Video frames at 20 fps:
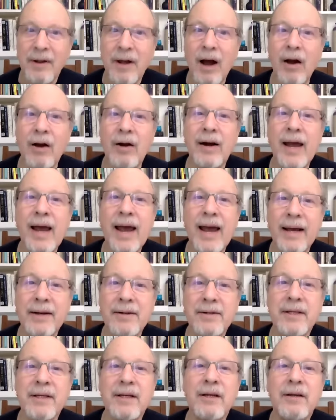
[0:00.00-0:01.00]
our
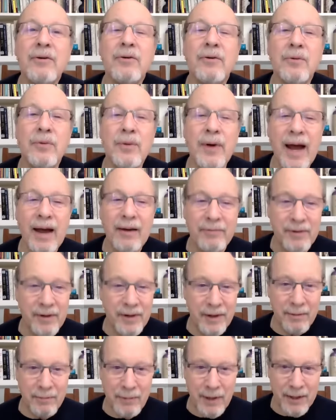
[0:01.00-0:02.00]

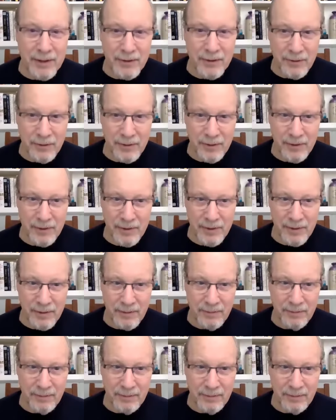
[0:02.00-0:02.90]
anti-gravity muscles.